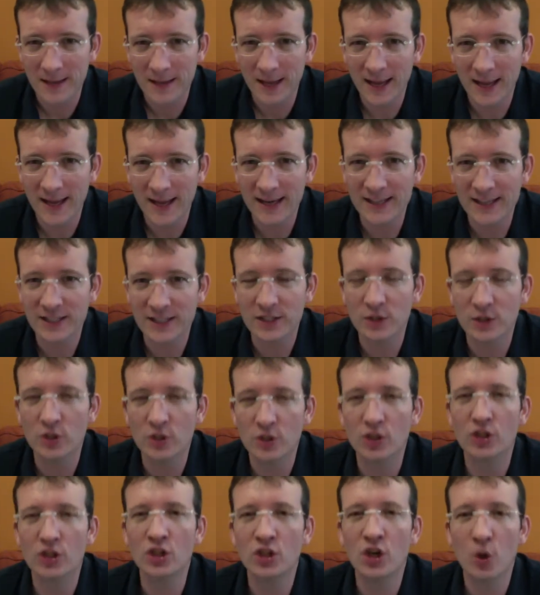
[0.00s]
And
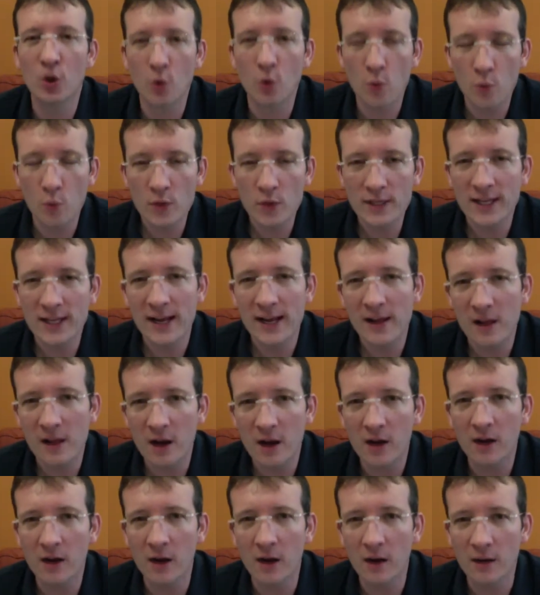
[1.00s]
when we tell
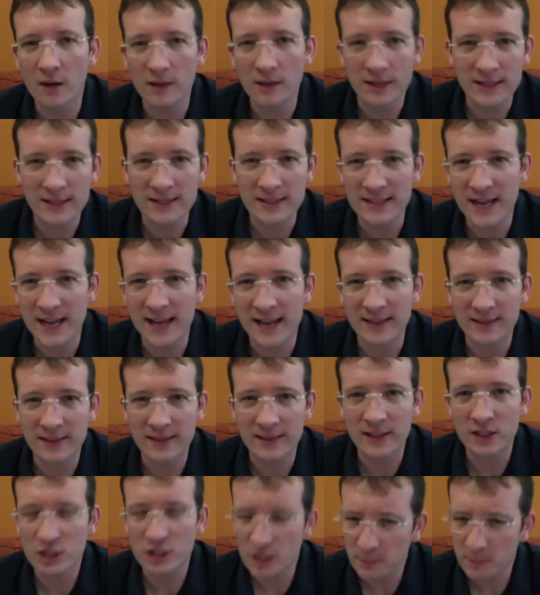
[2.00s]
our kids that,
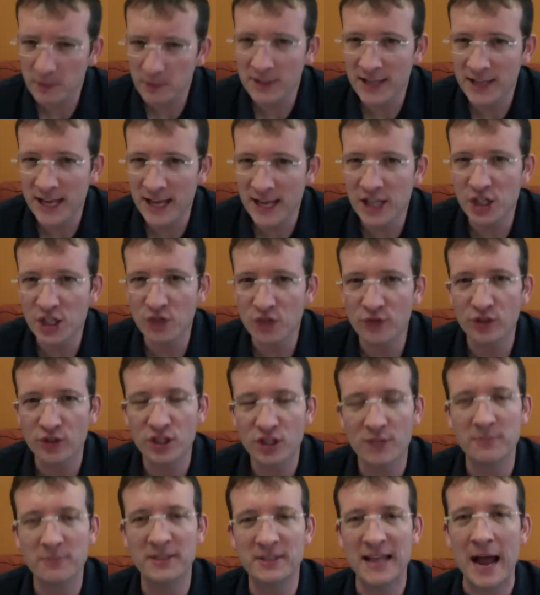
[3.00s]
there's the potential for
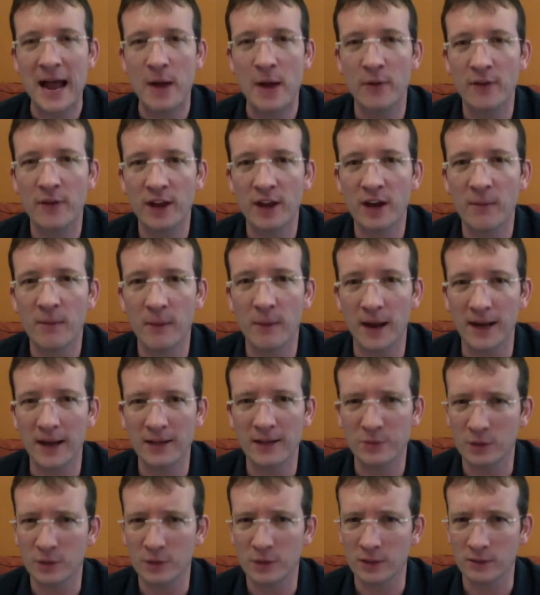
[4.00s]
some doubt in their
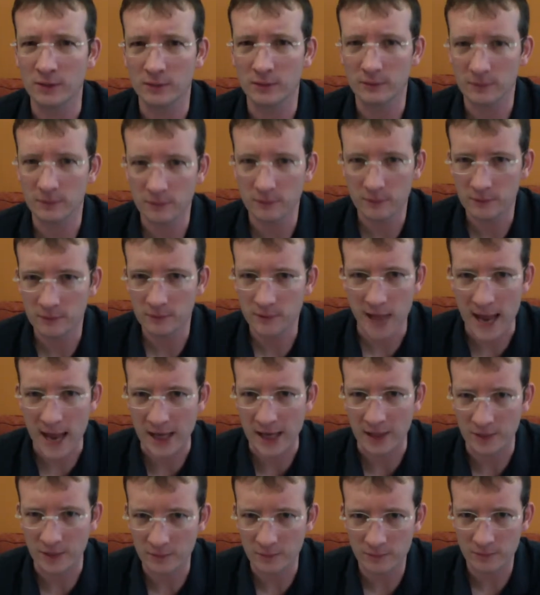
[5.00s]
minds. Well,
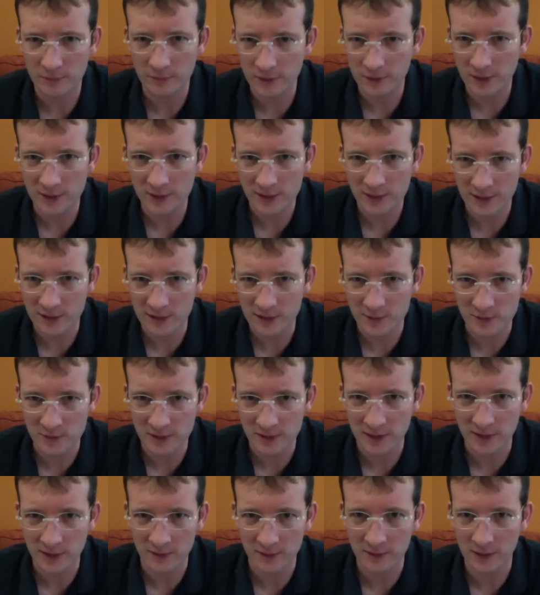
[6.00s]
Daddy, he tells me
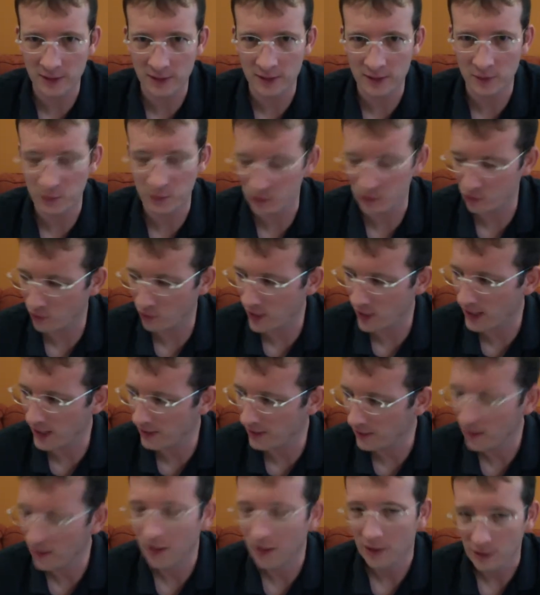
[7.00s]
that it was great.
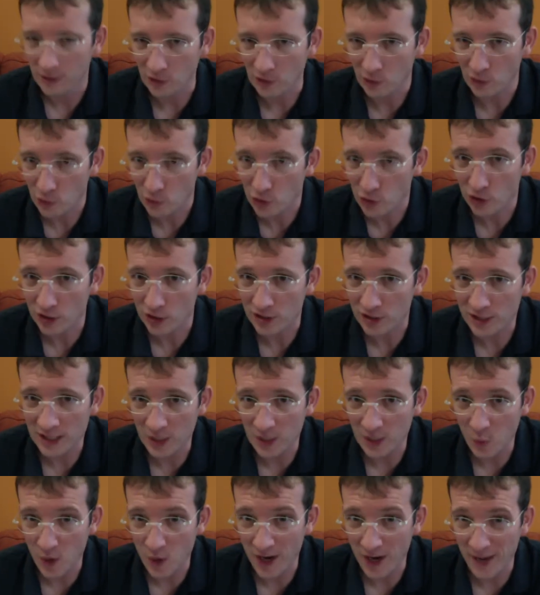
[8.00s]
You should have seen
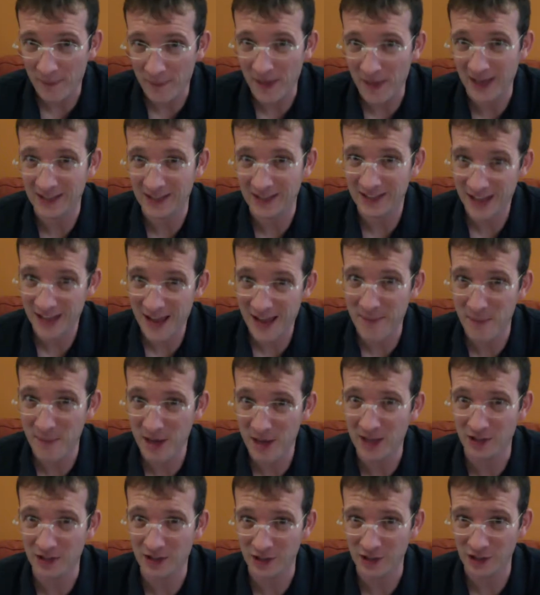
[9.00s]
the one I made 10
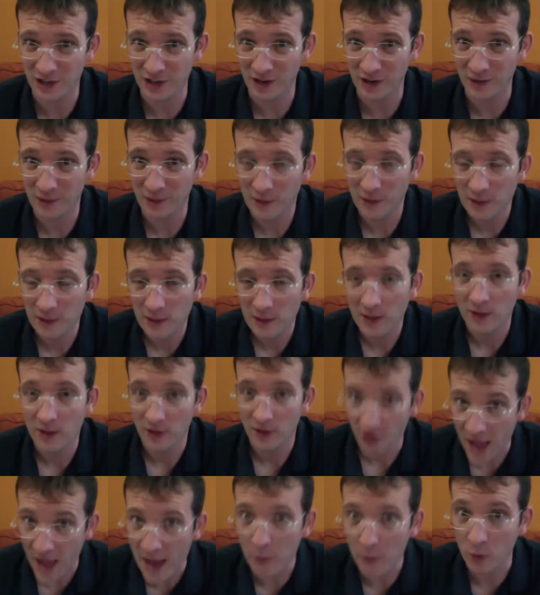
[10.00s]
minutes ago.
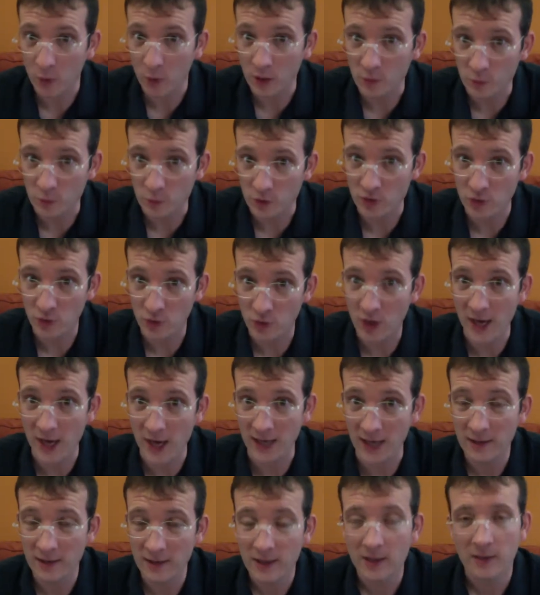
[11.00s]
That one was
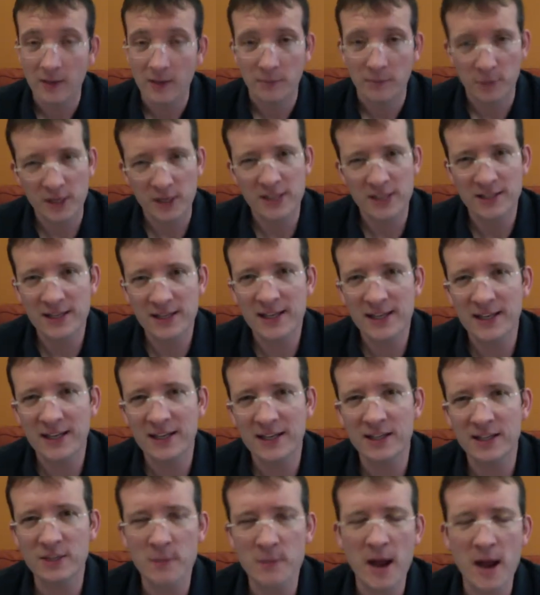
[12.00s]
great. But he's thinking
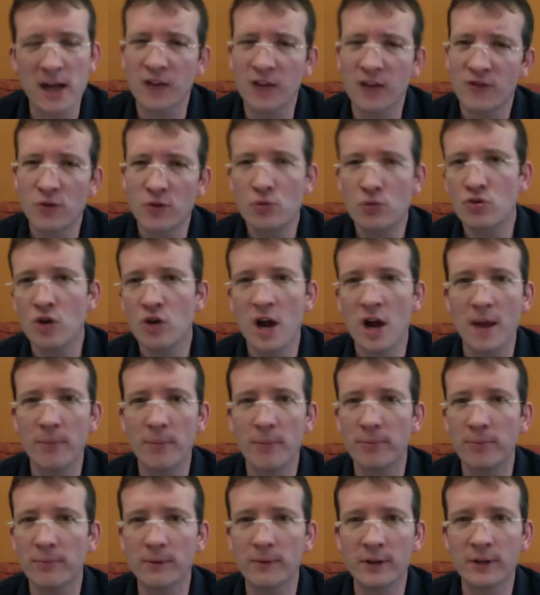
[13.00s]
in his mind, if you drop,